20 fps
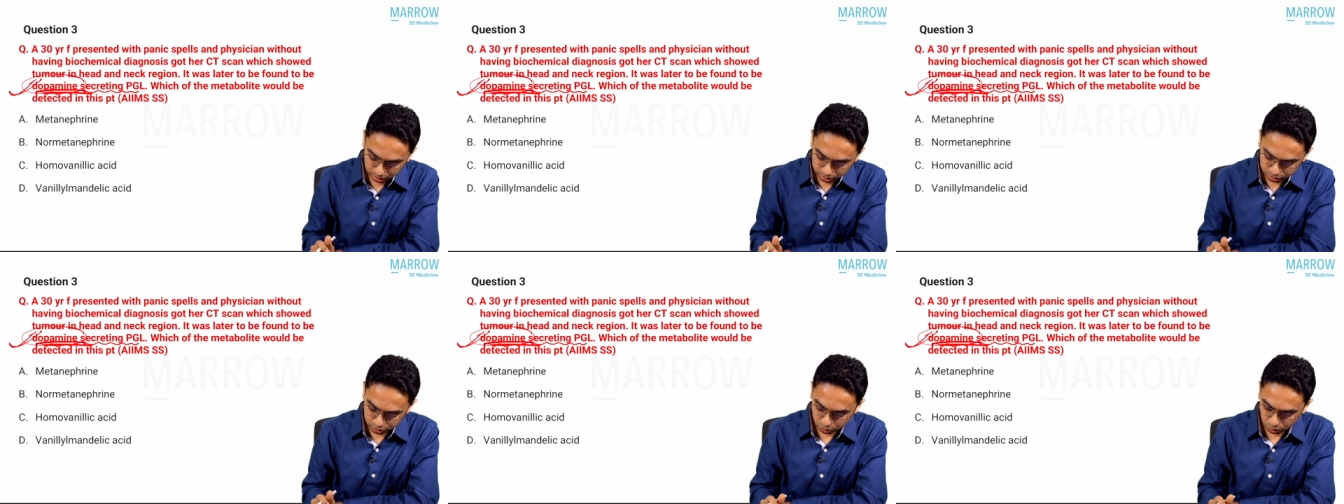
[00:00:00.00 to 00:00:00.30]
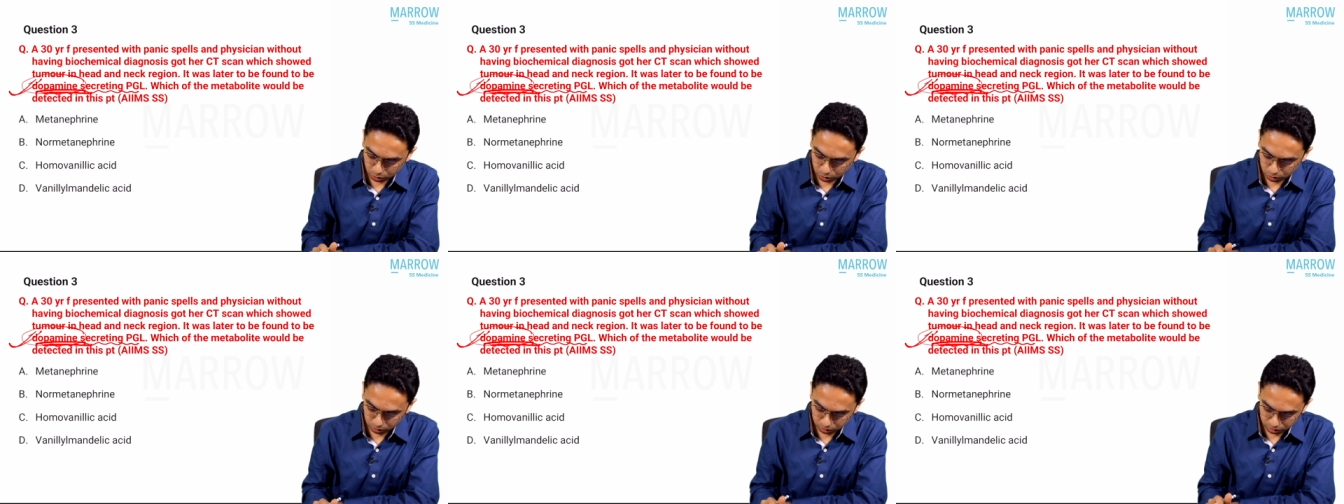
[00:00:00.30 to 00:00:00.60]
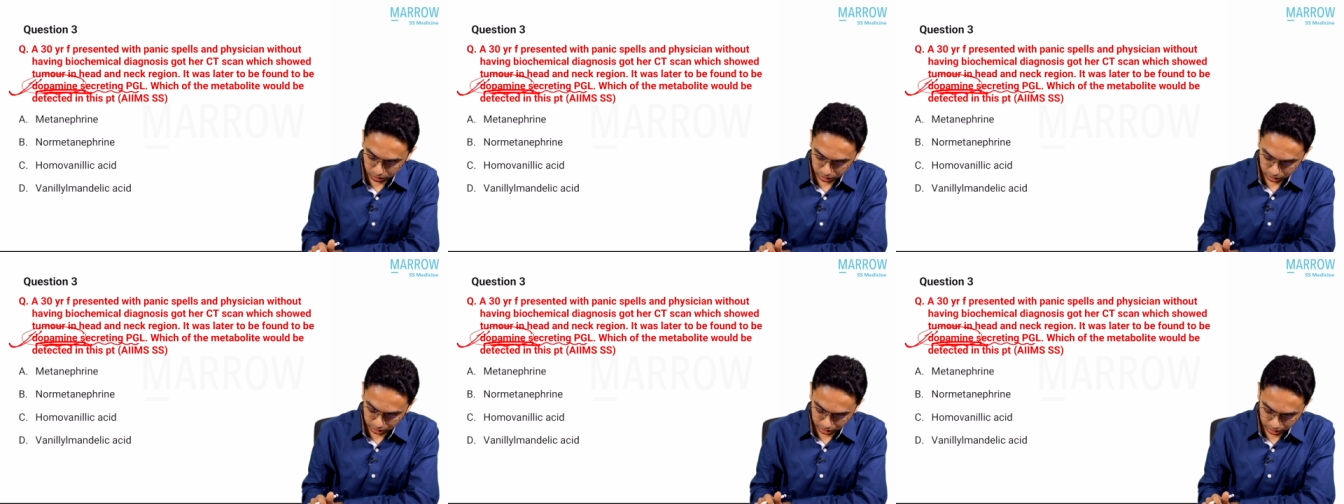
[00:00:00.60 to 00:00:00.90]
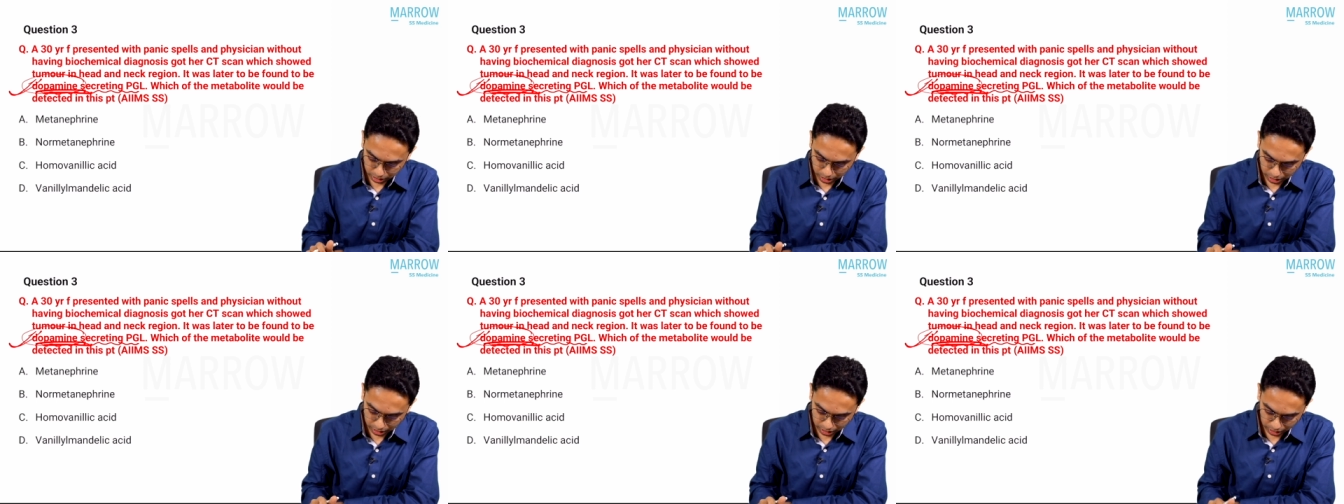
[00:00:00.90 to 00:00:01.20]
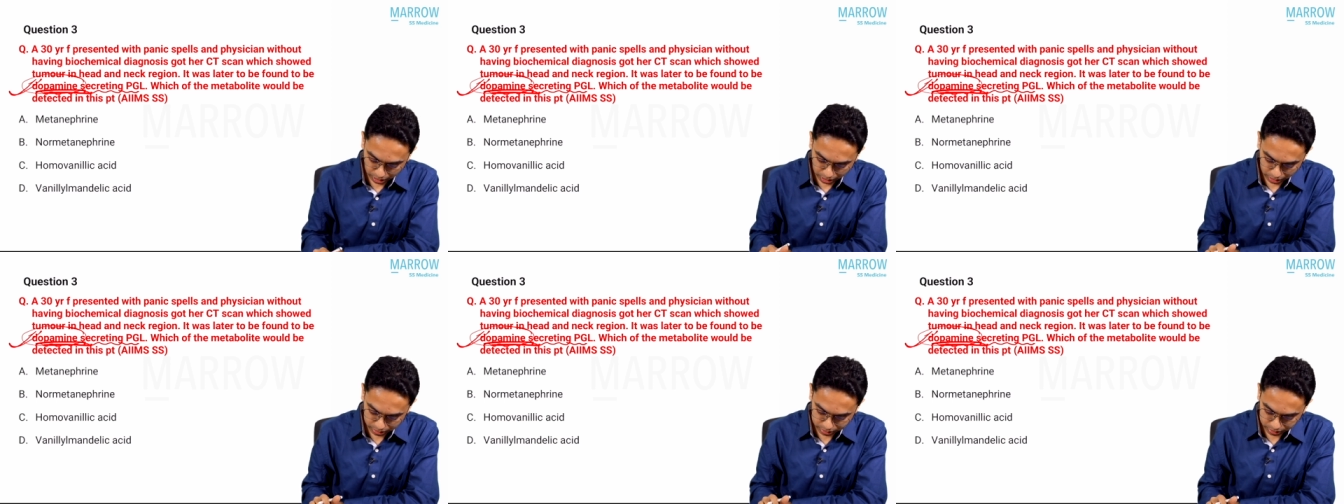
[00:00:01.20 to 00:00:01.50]
So
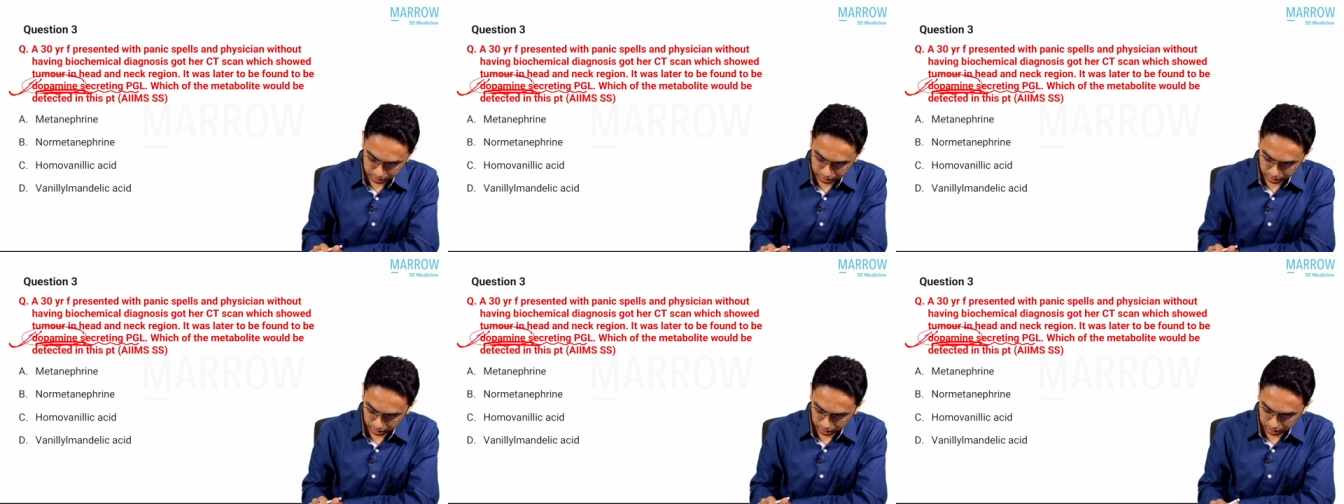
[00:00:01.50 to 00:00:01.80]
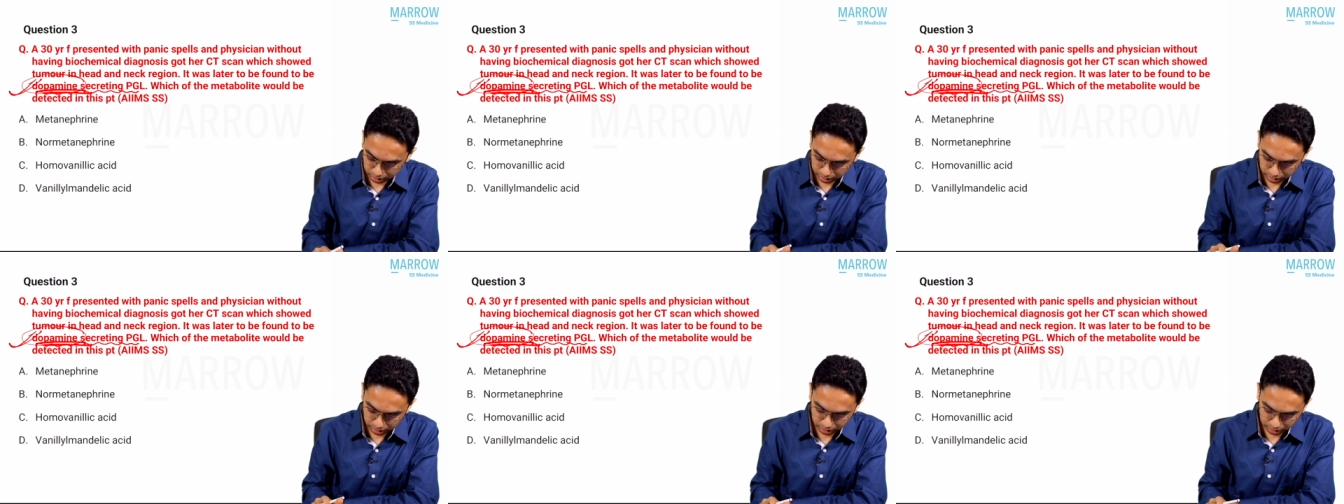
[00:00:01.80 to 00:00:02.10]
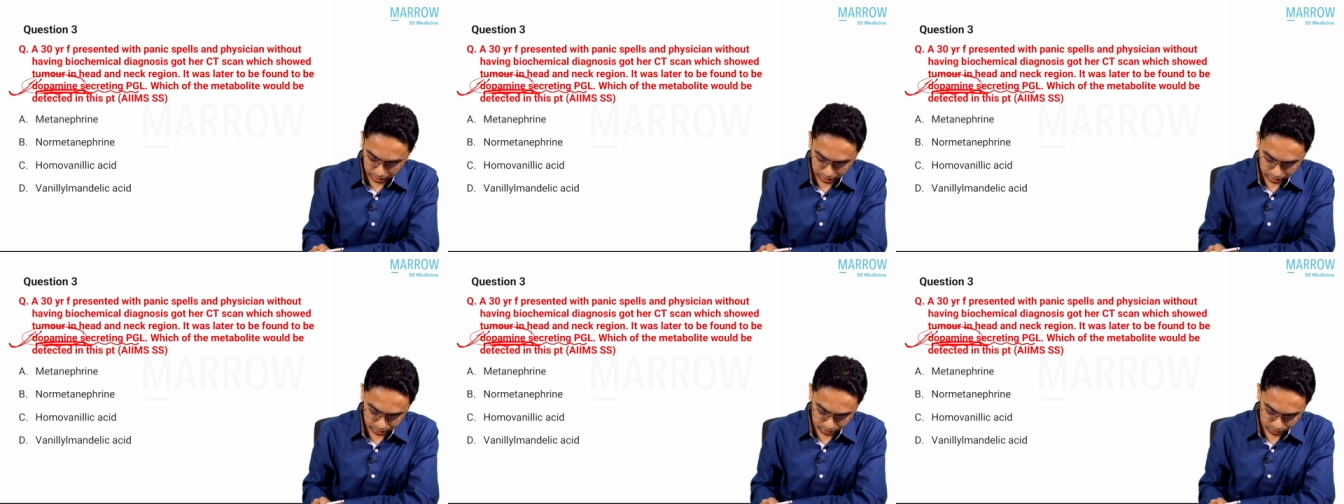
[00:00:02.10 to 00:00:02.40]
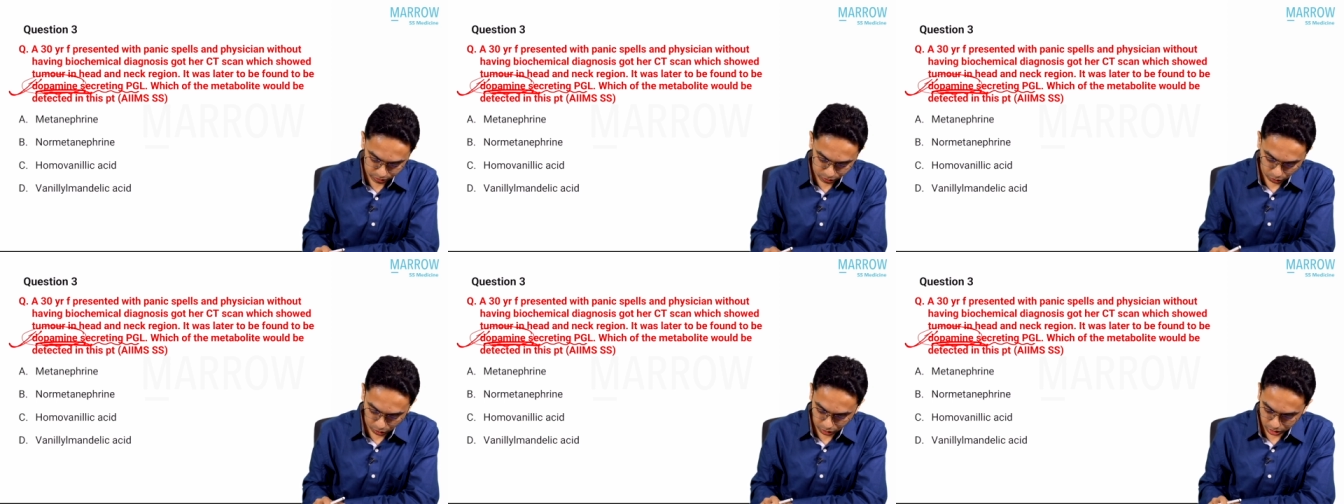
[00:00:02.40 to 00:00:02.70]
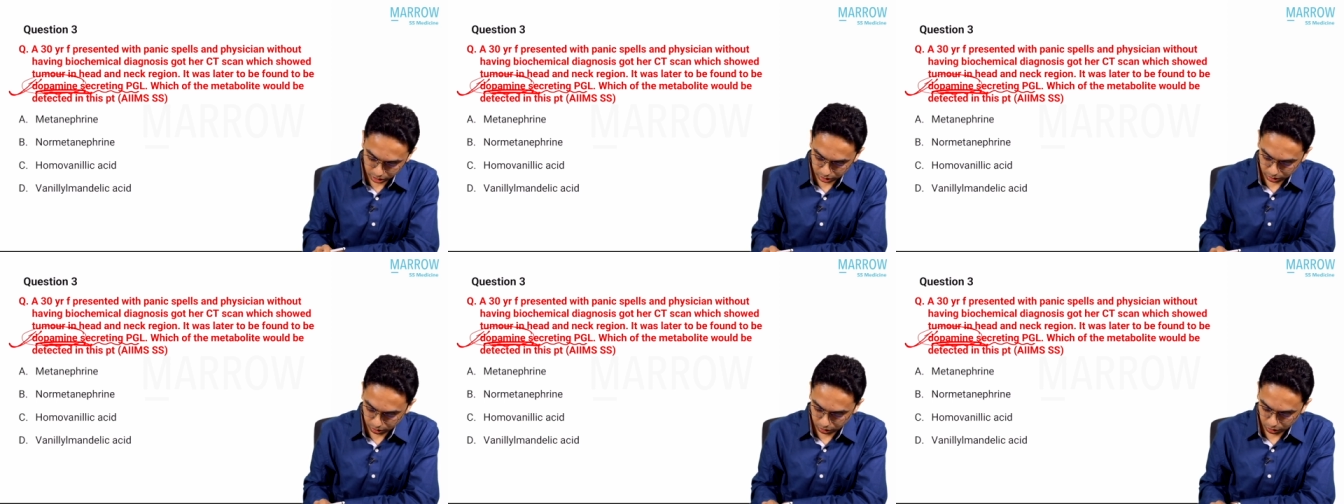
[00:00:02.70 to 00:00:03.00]
the answer is
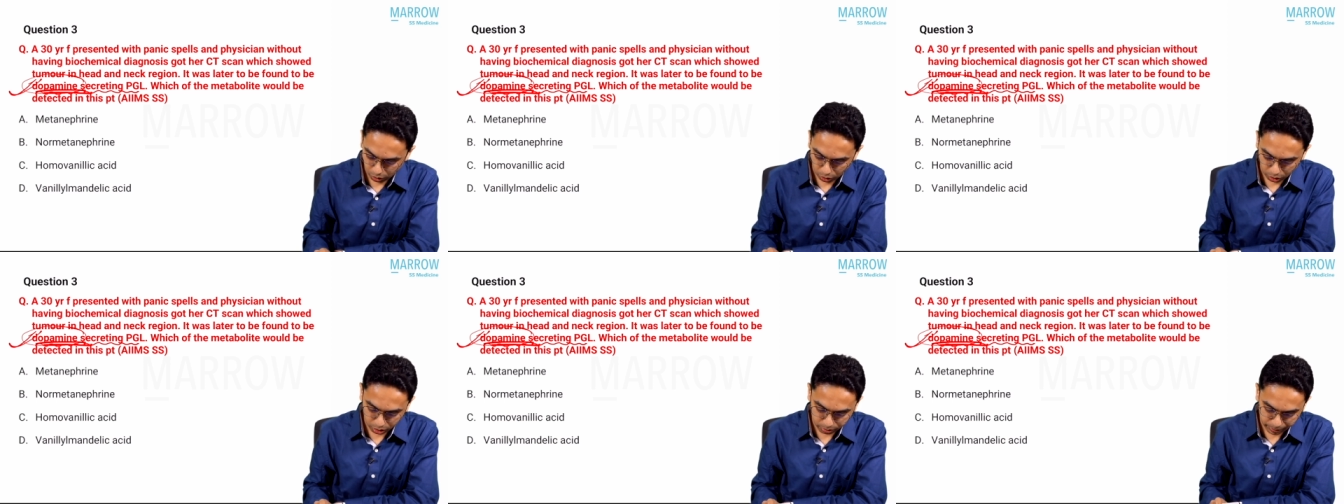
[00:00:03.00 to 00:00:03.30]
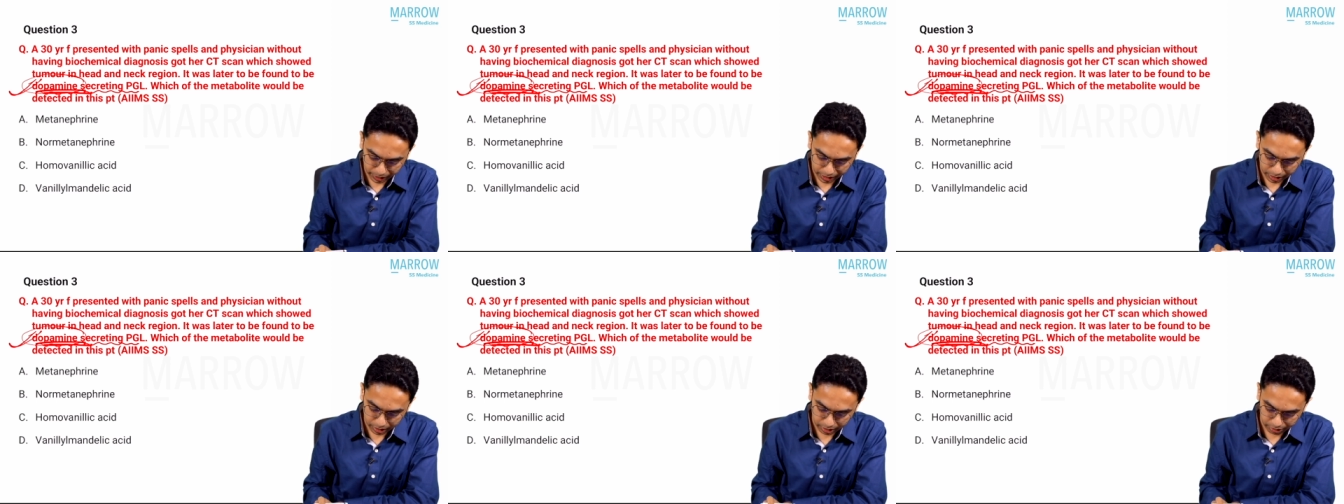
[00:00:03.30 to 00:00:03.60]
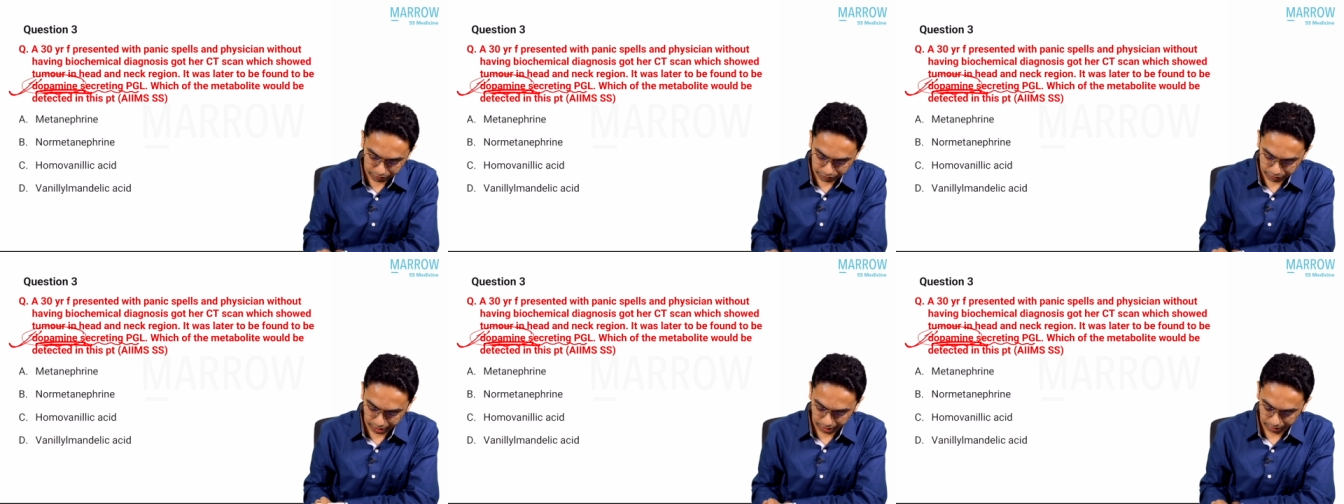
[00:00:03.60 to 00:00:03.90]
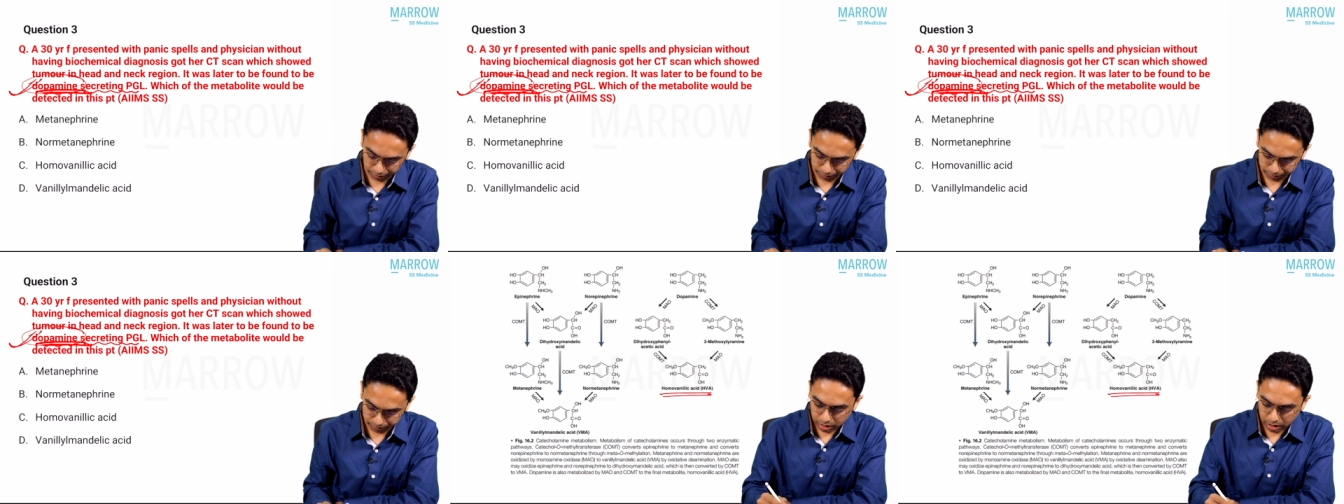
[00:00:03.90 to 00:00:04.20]
not normetanephrine.